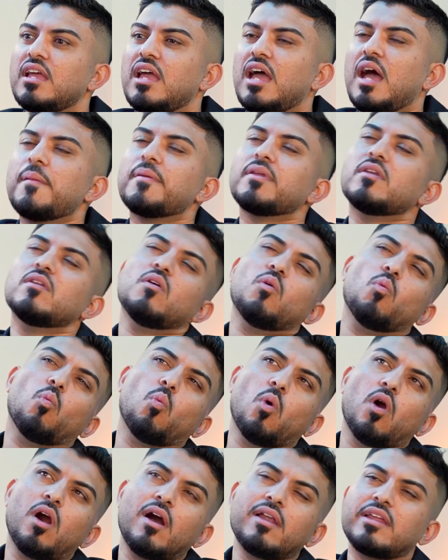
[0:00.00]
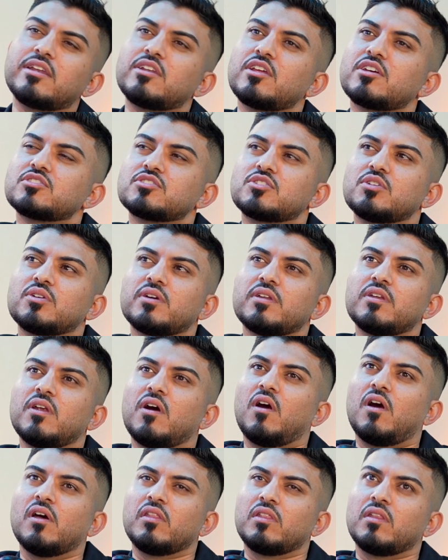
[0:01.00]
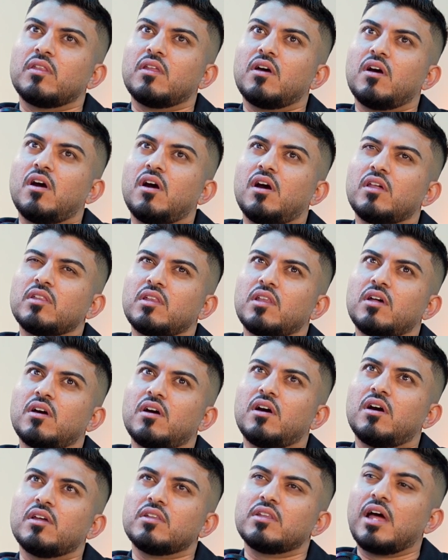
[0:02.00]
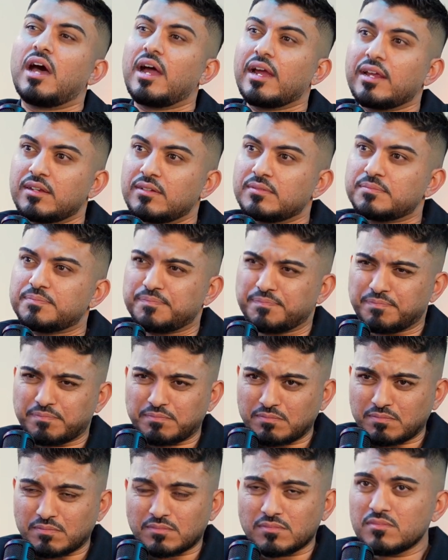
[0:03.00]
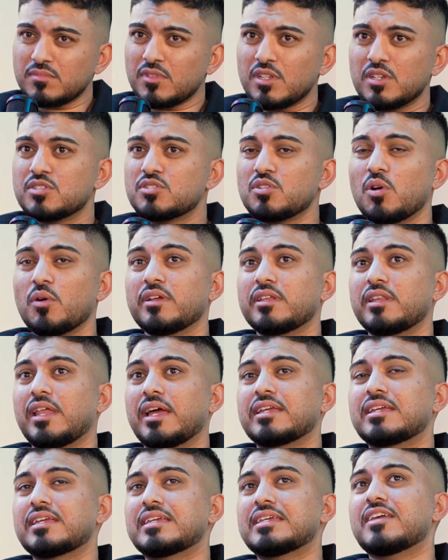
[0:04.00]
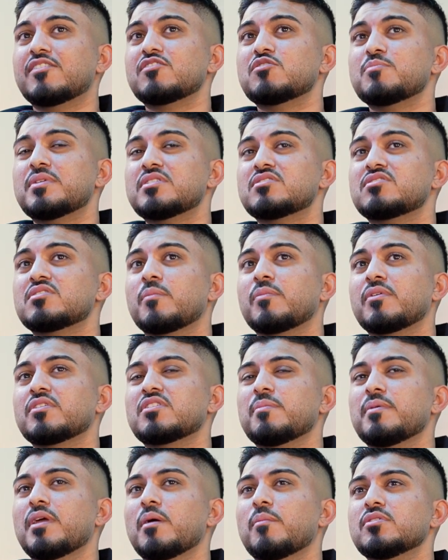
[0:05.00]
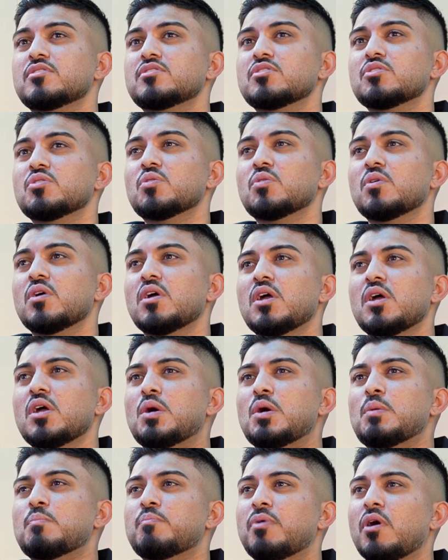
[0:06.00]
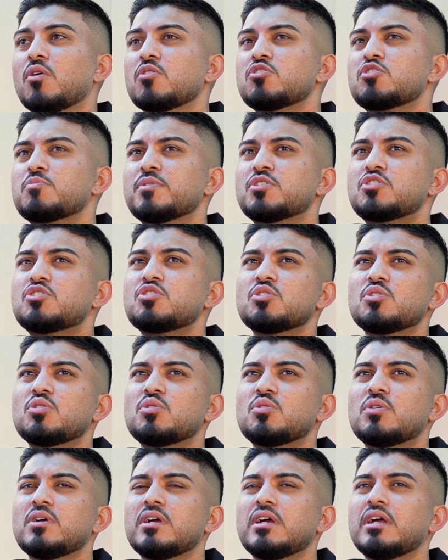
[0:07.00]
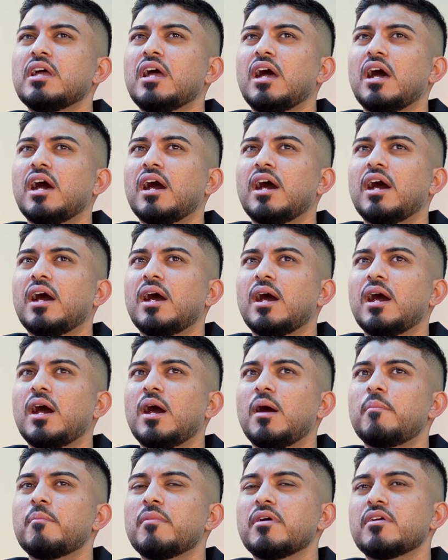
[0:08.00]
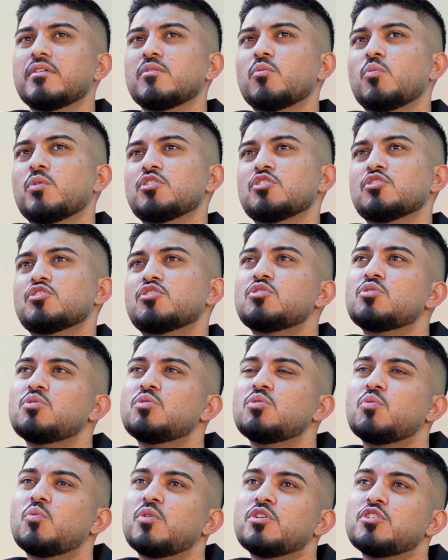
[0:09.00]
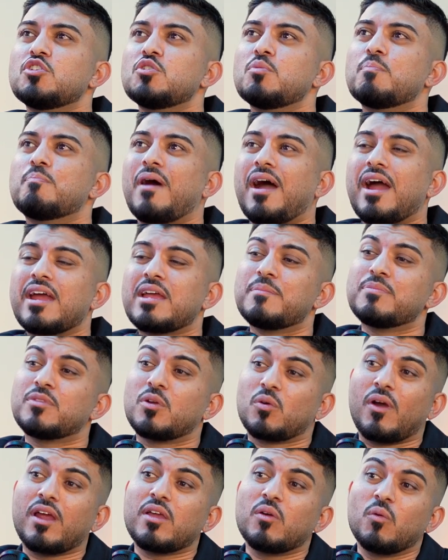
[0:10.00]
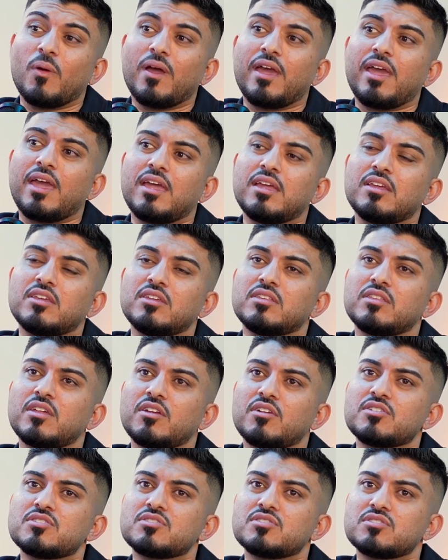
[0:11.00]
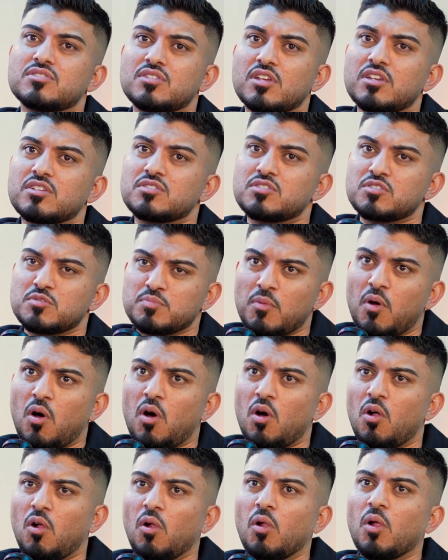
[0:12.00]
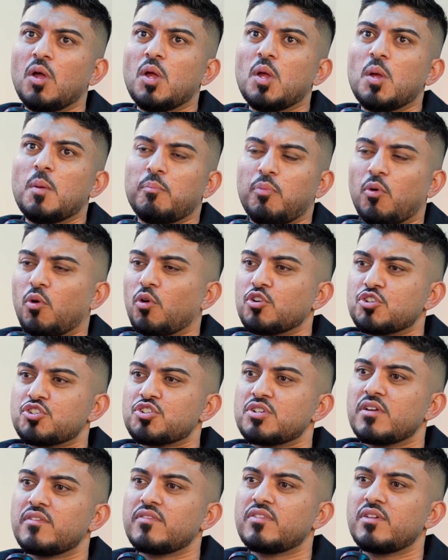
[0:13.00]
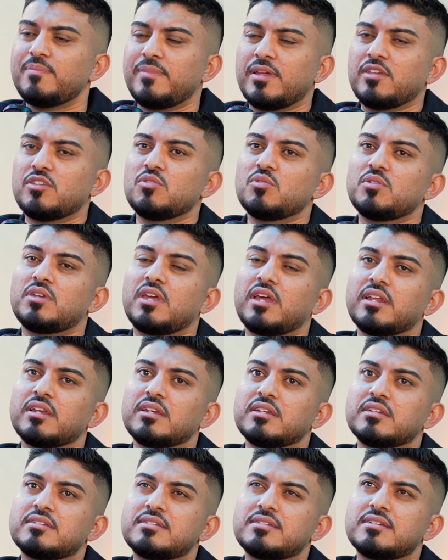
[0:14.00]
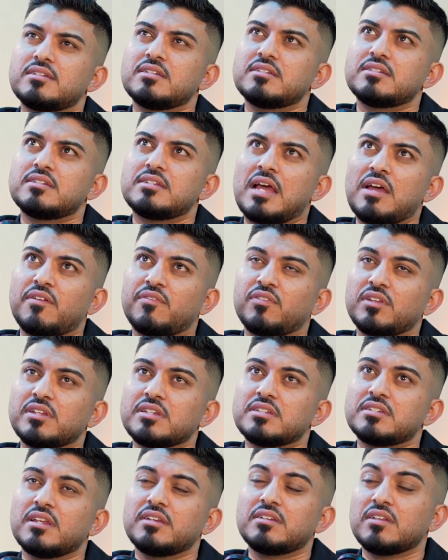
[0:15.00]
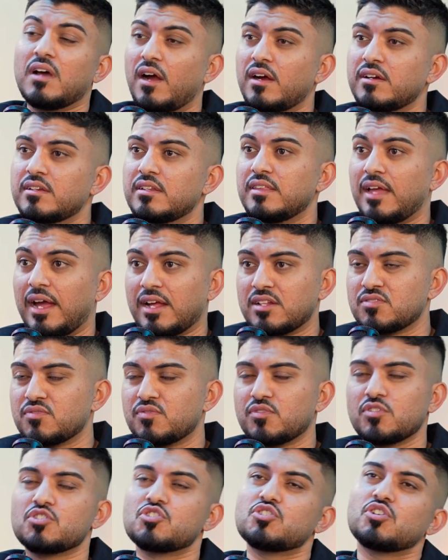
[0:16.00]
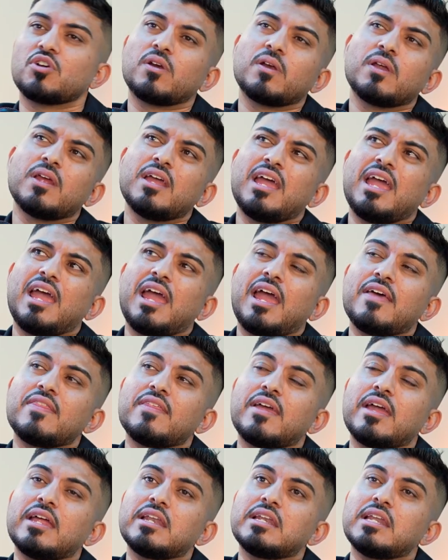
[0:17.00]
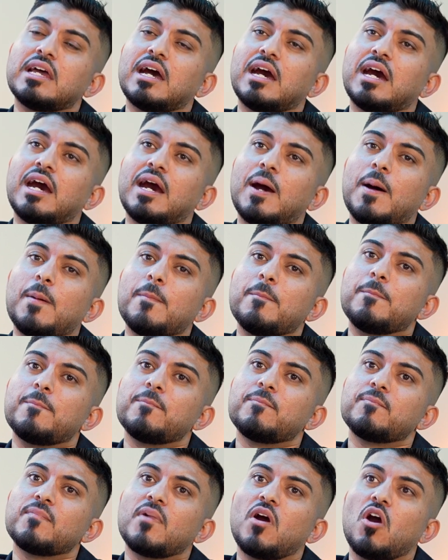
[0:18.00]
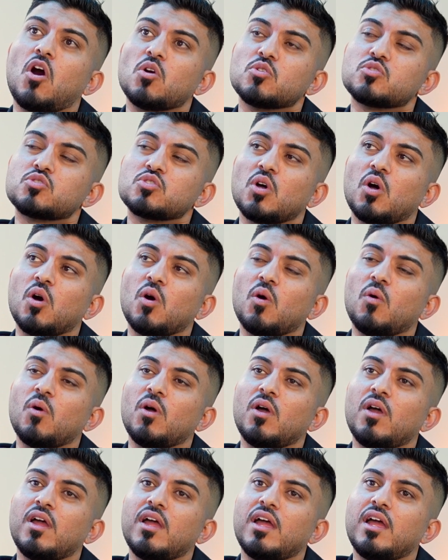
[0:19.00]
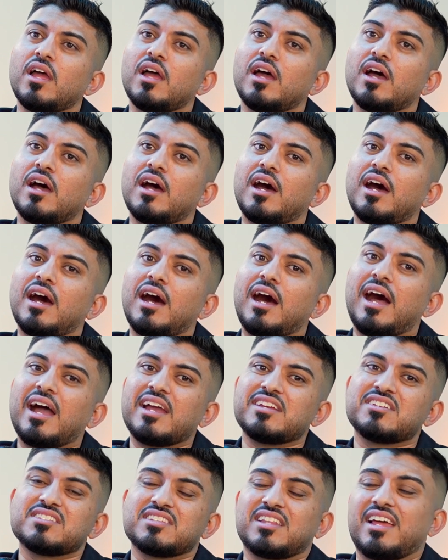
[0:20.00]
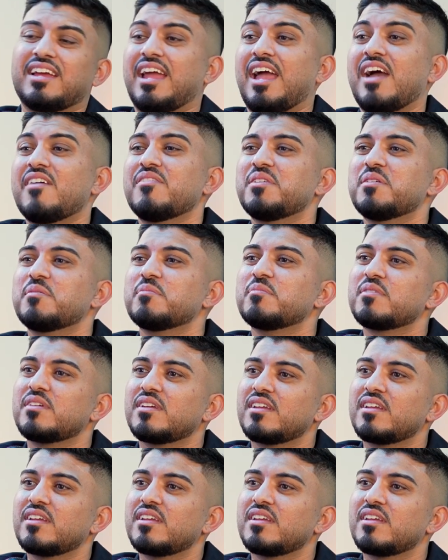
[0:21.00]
I mean, one, it does good on online, so it like gives me something to be able to post. But two, when you buy them the right way, there's a small portion of them that you can definitely deduct. That's for sure. And then also, I just like having them.